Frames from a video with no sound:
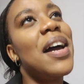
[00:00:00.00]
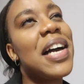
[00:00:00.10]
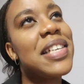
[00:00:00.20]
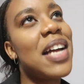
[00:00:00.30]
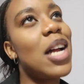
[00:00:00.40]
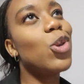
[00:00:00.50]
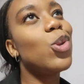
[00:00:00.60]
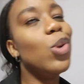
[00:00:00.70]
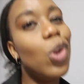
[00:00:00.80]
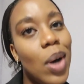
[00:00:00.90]

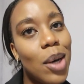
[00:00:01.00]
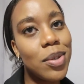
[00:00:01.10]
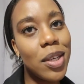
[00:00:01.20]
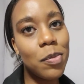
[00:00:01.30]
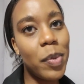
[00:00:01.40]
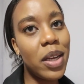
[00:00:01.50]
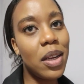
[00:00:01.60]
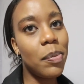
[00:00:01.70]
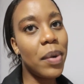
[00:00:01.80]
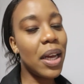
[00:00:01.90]
don't know how to explain
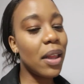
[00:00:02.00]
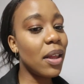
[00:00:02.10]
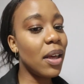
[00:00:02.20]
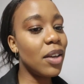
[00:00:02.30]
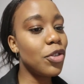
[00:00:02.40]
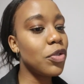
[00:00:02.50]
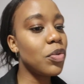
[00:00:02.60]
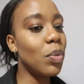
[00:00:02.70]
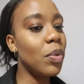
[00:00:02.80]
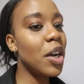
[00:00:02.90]
it, but I think
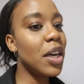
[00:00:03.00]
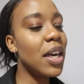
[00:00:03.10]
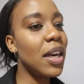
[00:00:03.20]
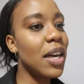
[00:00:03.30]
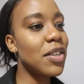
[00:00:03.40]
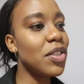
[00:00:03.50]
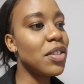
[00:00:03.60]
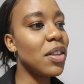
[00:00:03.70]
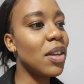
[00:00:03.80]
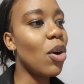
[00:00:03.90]
just working has
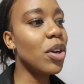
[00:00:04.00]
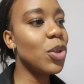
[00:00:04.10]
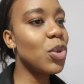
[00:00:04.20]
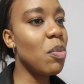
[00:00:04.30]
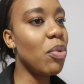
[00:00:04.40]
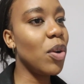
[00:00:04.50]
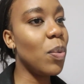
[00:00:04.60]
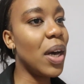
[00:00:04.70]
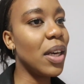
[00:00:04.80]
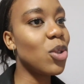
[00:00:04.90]
just gotten to a
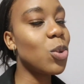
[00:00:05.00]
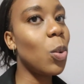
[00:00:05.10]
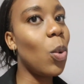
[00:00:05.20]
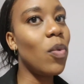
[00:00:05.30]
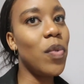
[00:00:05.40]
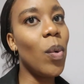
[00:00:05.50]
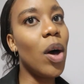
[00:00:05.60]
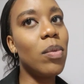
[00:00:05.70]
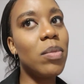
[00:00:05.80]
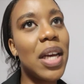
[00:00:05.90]
point where I get so
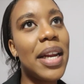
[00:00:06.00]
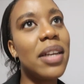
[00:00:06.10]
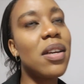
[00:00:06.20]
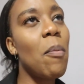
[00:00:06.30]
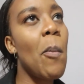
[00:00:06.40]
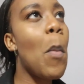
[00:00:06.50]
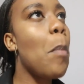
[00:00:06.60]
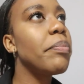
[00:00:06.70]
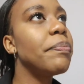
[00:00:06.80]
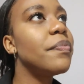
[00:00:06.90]
overwhelmed. And
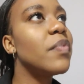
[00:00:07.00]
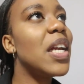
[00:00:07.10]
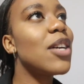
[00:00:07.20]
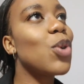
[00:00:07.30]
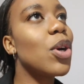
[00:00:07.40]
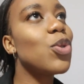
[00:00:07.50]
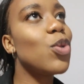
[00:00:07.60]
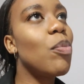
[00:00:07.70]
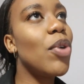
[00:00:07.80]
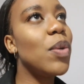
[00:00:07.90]
it has gotten
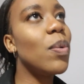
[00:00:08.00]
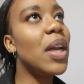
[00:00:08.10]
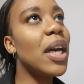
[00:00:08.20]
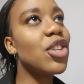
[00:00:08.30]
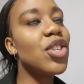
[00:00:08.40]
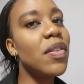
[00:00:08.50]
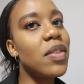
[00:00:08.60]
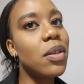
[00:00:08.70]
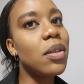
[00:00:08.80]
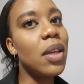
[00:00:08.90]
to a point where like each and
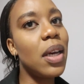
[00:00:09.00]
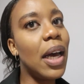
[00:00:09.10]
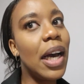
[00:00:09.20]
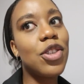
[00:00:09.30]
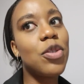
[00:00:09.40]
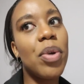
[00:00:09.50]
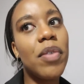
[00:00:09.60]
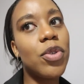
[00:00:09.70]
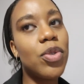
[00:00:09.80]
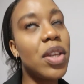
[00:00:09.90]
every single day, like I just pray
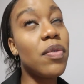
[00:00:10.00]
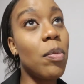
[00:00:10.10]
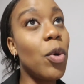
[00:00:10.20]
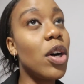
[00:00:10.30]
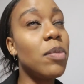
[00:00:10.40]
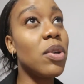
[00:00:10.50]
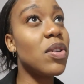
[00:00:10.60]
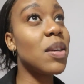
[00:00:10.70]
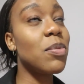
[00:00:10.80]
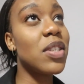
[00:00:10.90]
for strength from God,
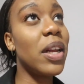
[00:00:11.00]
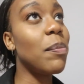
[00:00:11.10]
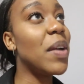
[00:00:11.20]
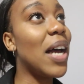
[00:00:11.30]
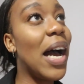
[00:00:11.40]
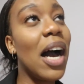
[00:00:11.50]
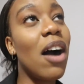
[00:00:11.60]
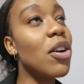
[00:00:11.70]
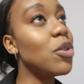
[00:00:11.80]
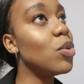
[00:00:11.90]
because I'm just like, man, I
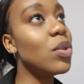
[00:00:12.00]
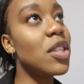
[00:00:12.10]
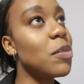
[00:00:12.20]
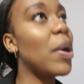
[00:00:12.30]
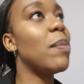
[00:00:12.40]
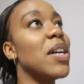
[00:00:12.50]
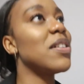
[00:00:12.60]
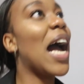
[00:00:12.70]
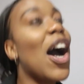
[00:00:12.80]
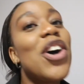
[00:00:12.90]
can't do this by
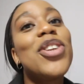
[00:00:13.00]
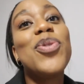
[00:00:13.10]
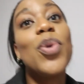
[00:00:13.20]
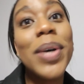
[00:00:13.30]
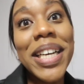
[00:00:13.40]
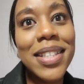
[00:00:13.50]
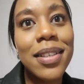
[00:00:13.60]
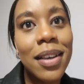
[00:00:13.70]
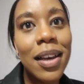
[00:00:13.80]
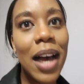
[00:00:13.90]
myself. I can't do
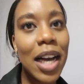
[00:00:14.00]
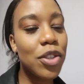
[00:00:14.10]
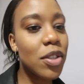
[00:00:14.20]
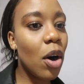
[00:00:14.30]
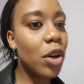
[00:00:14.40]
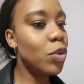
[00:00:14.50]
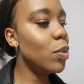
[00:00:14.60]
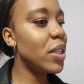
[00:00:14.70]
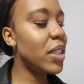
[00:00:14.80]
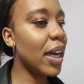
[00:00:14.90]
it. I just can't
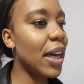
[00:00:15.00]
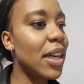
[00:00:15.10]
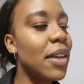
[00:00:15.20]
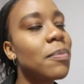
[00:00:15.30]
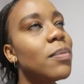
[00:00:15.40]
do it. Like I